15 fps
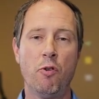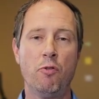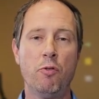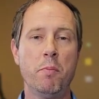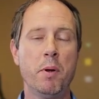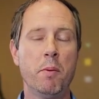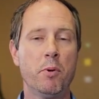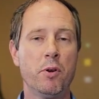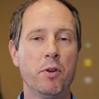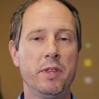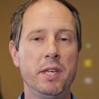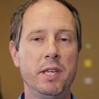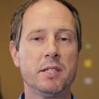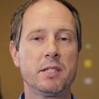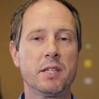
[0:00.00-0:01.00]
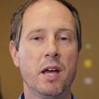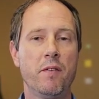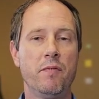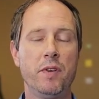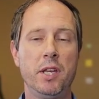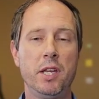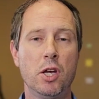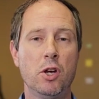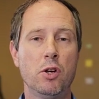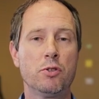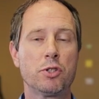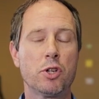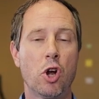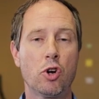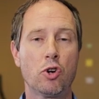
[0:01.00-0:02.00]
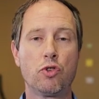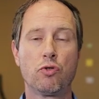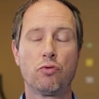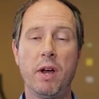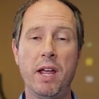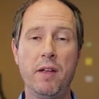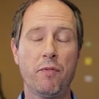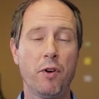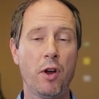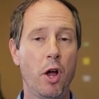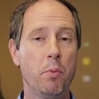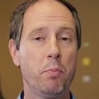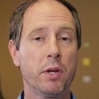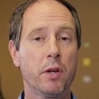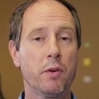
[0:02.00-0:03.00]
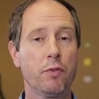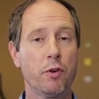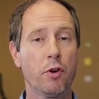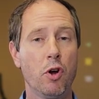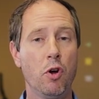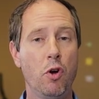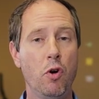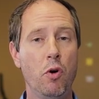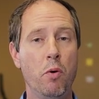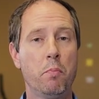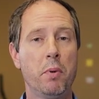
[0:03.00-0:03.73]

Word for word: Remember, these videos are great for helping if you're at home,